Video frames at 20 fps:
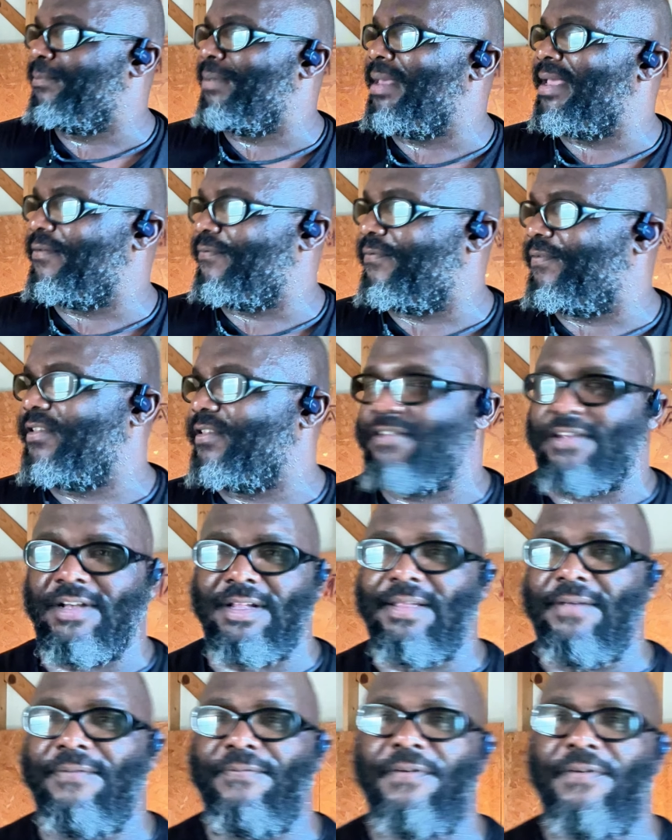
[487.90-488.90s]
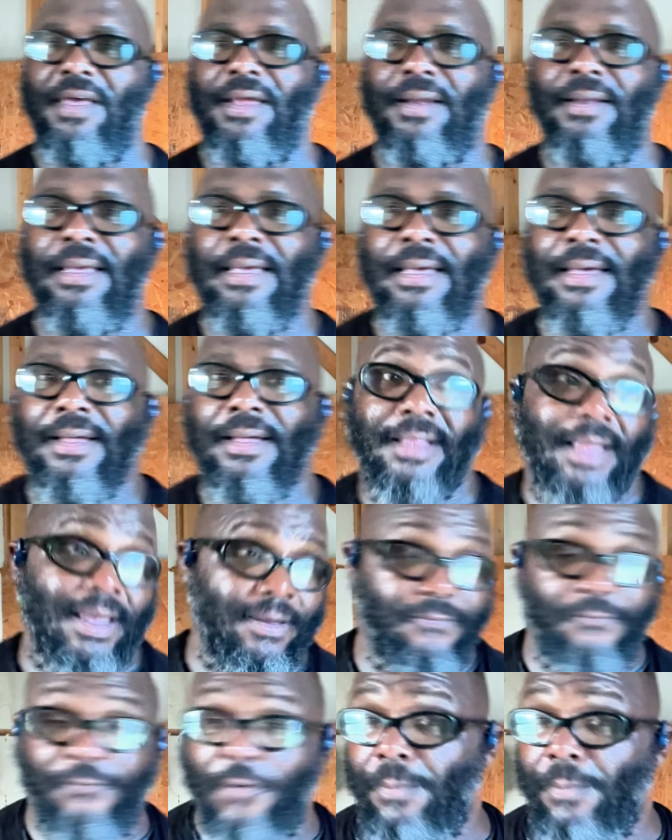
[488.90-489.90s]
being physically fit. Like
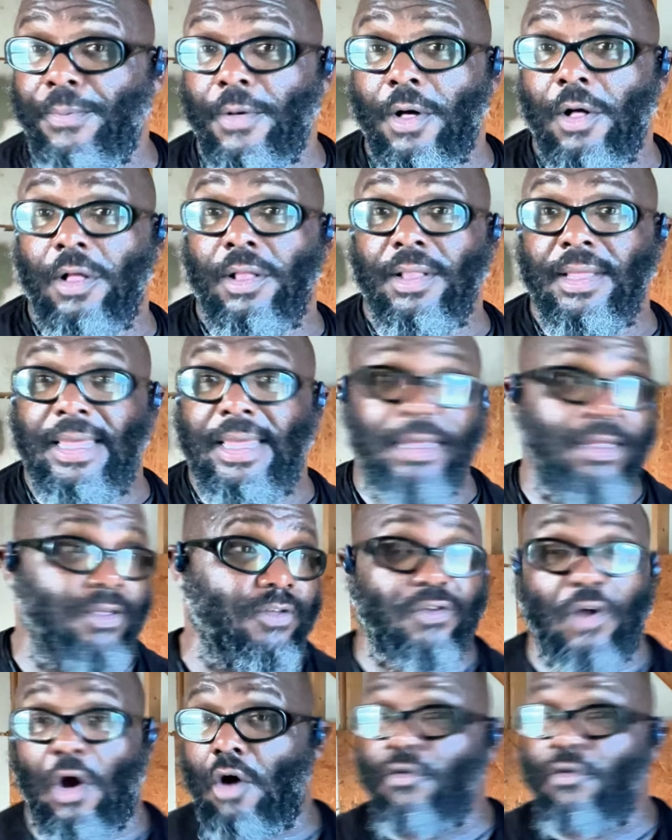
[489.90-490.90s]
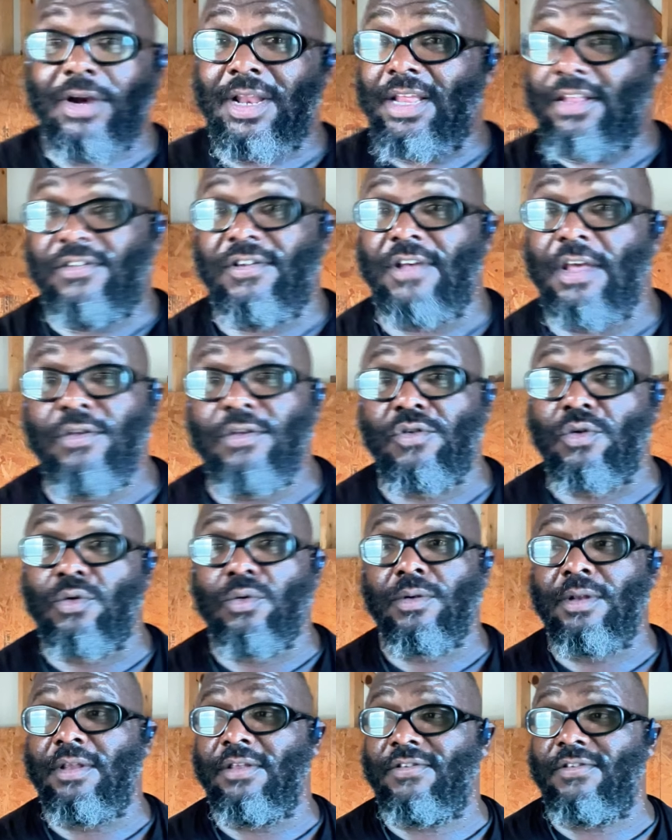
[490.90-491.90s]
football, he's already
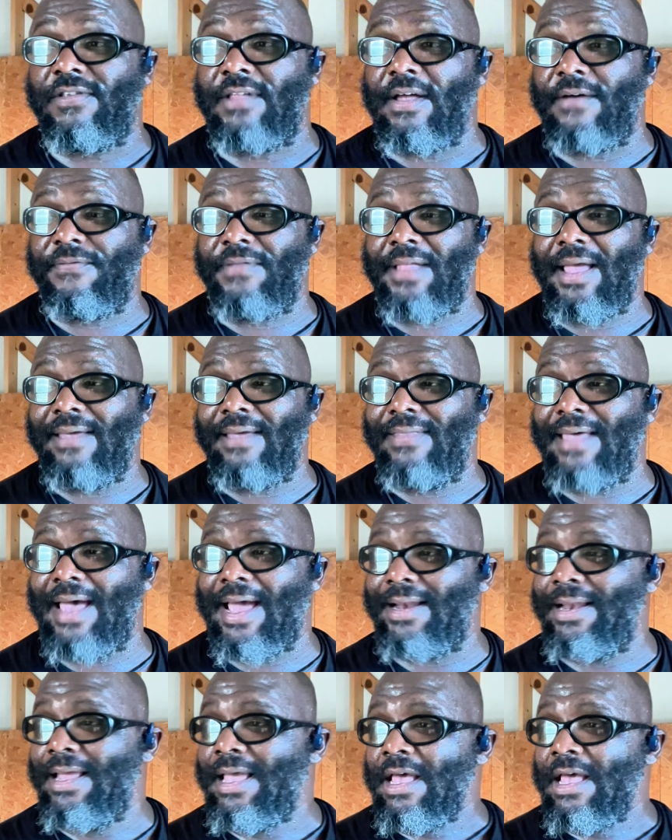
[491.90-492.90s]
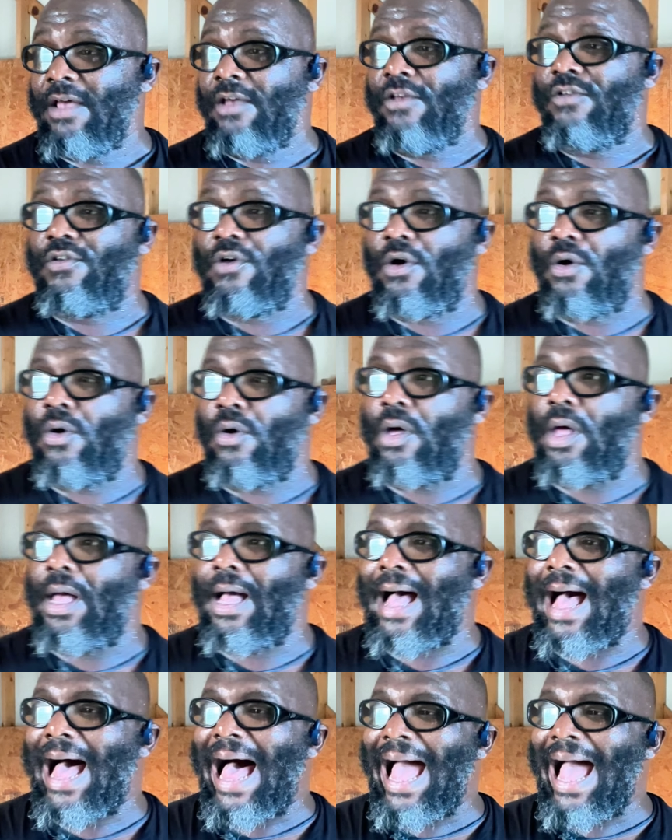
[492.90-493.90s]
chiseled and stuff like that. So
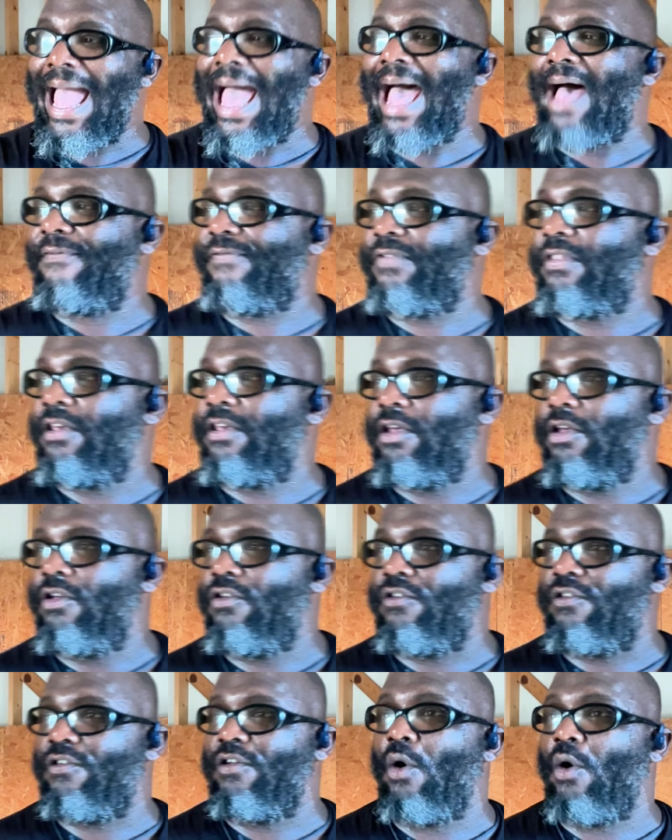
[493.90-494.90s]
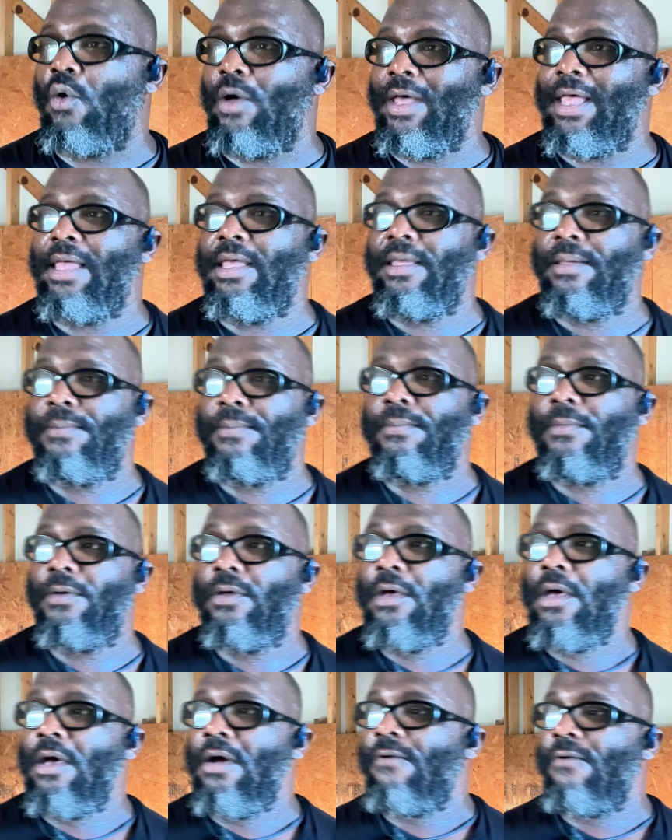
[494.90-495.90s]
I have to show him
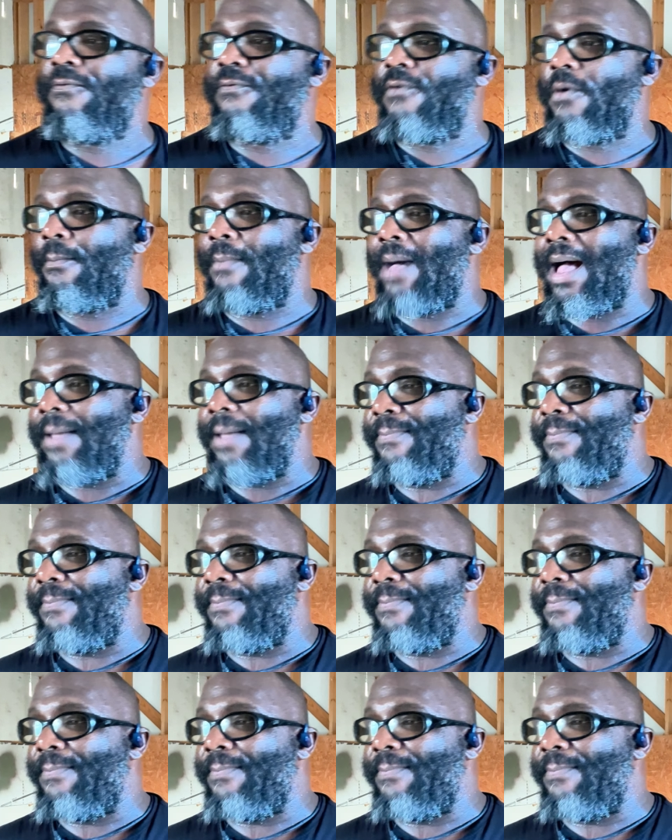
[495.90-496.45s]
from my